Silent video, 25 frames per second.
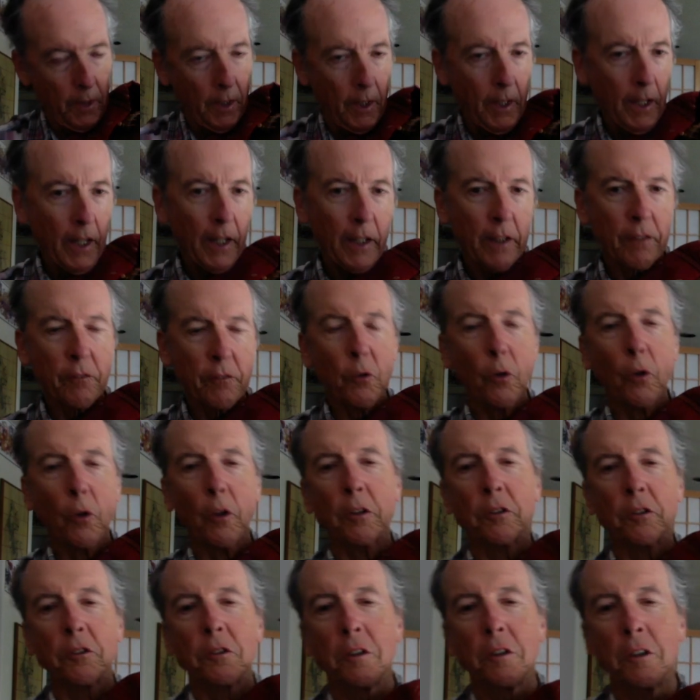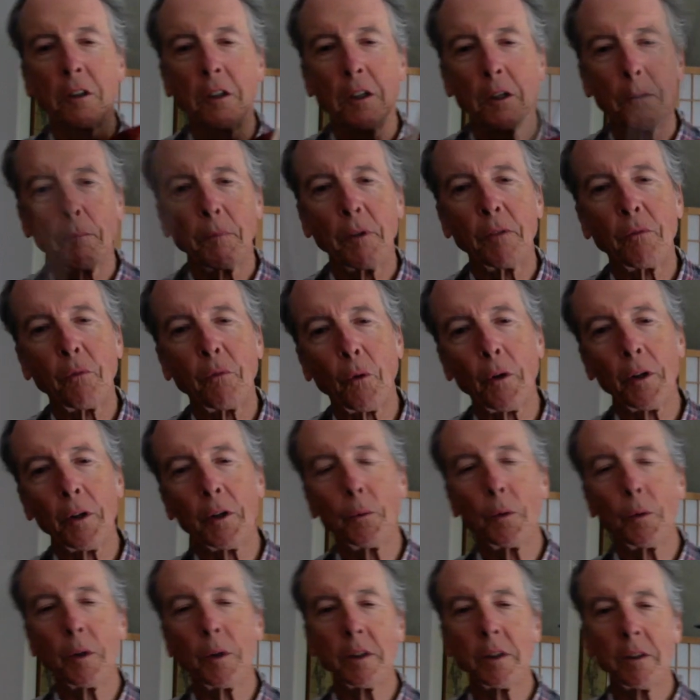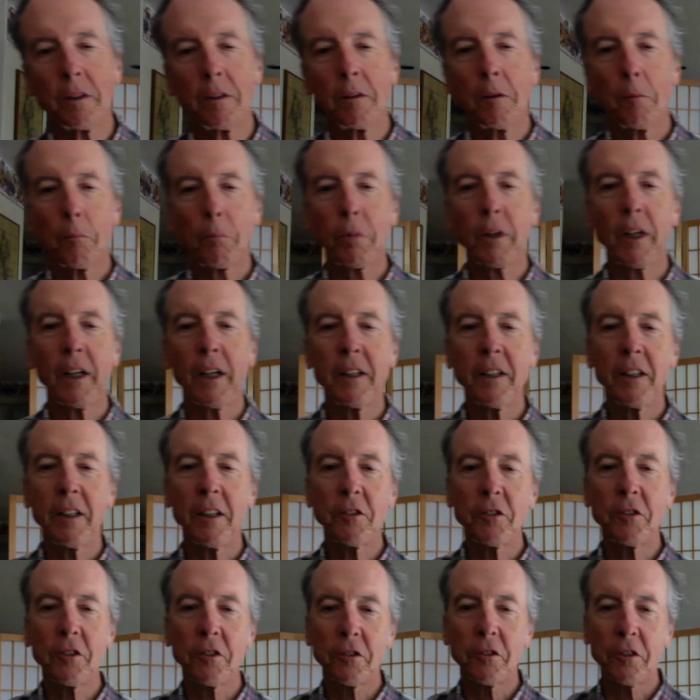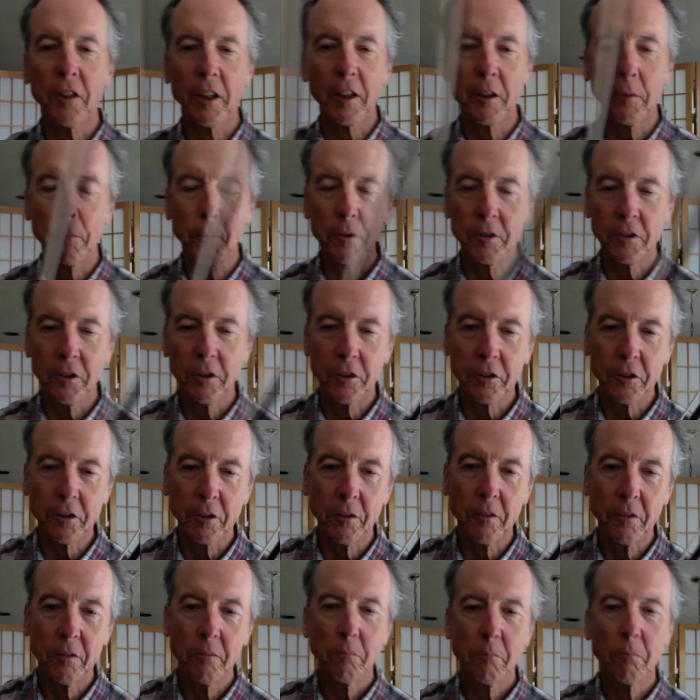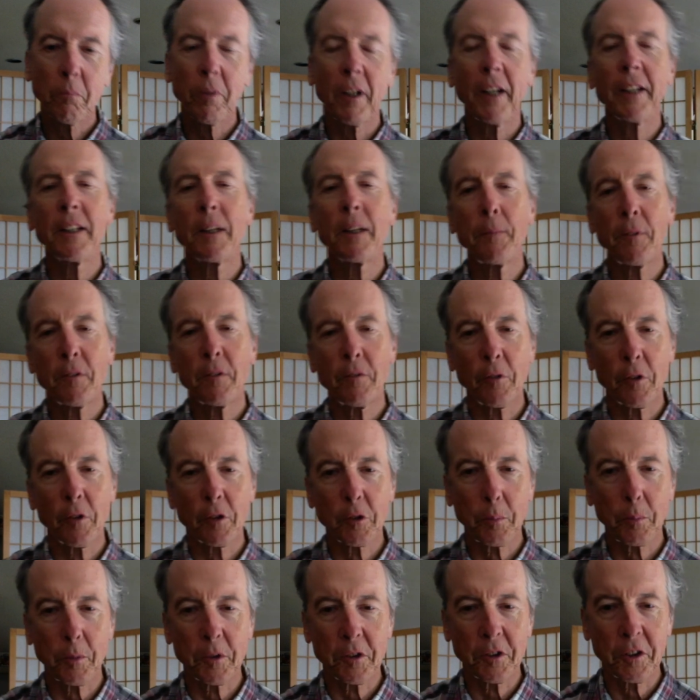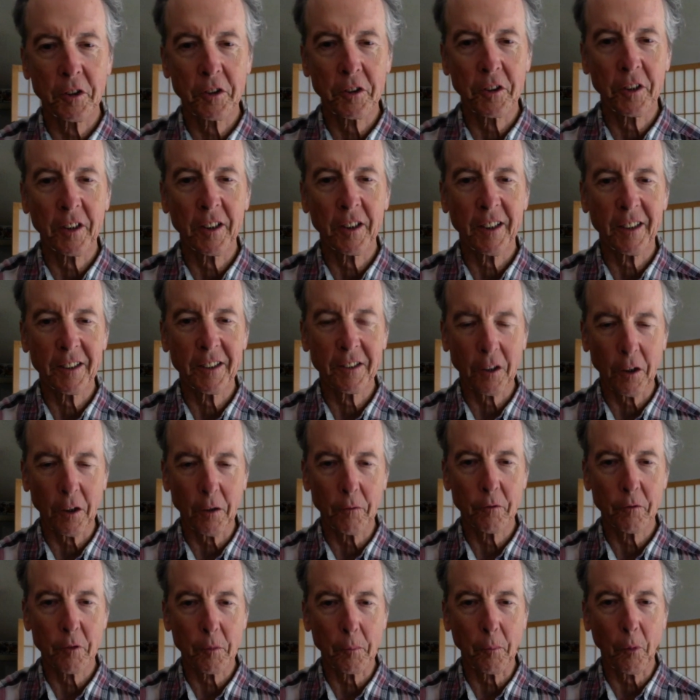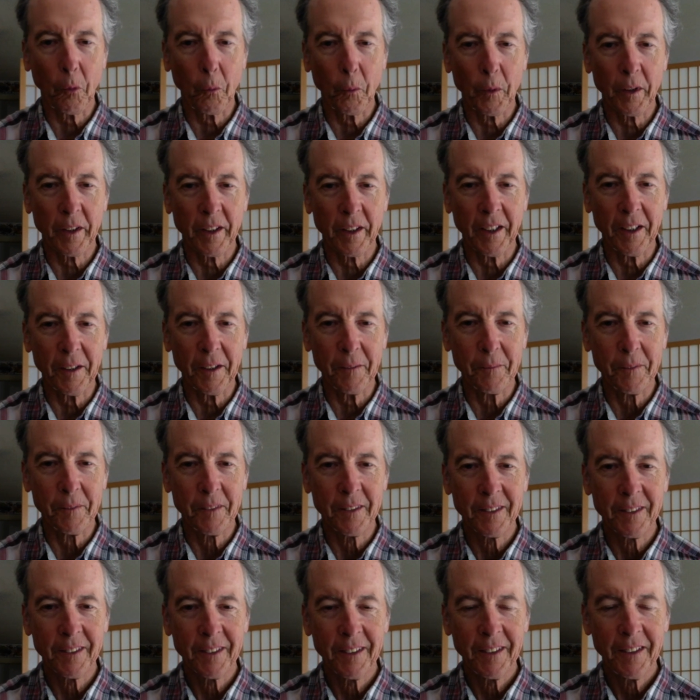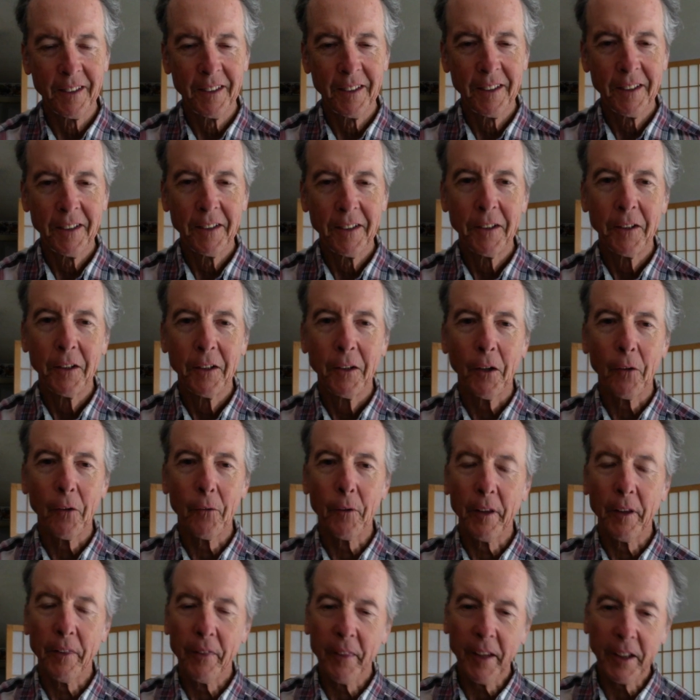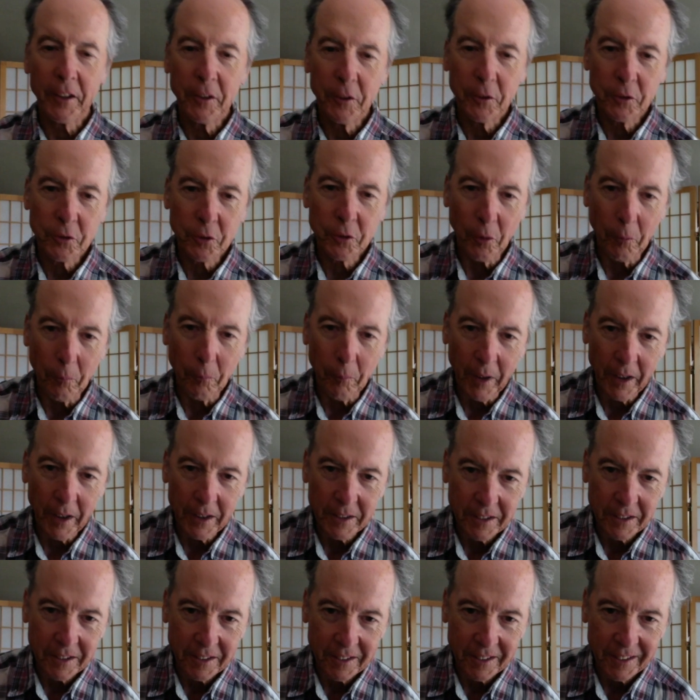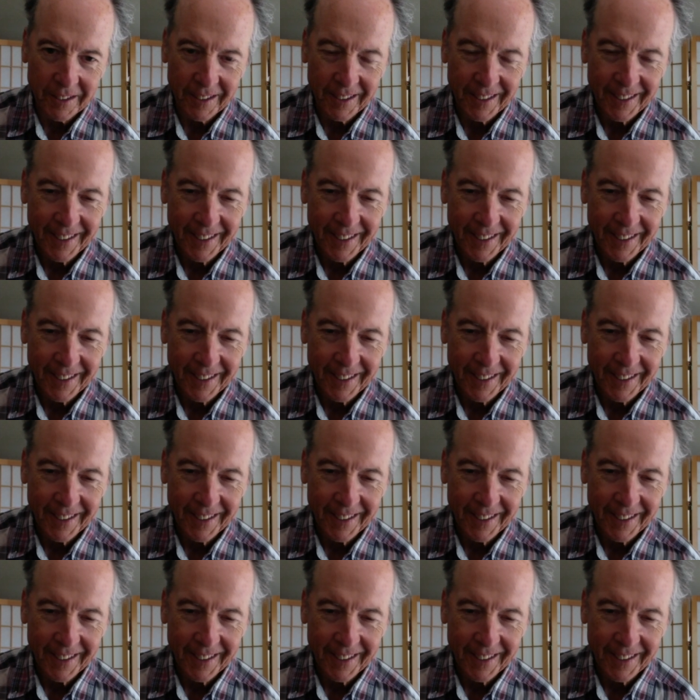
And of course, before you would play these in second position, play them in first position, get comfortable with them. All right, thank you so much.